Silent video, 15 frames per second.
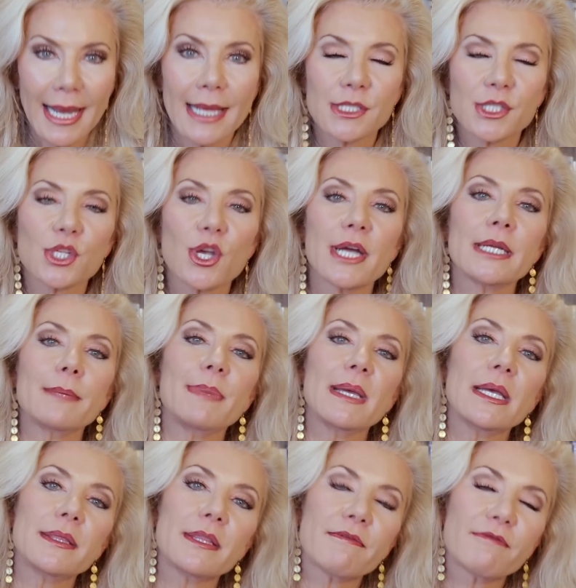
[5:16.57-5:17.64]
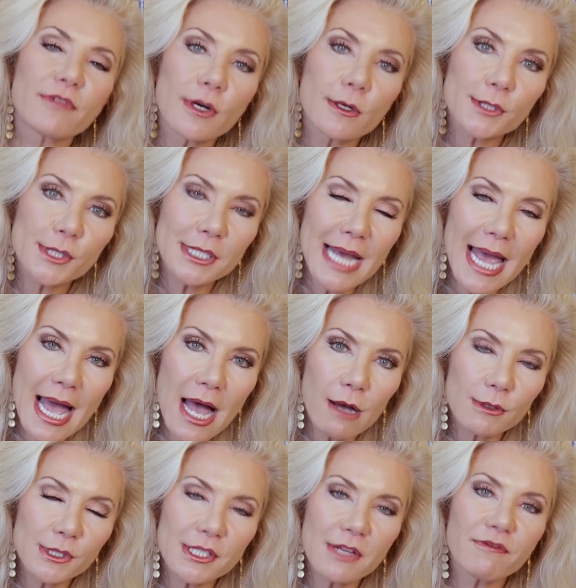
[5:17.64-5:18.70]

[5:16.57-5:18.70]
It's going to be in the first house.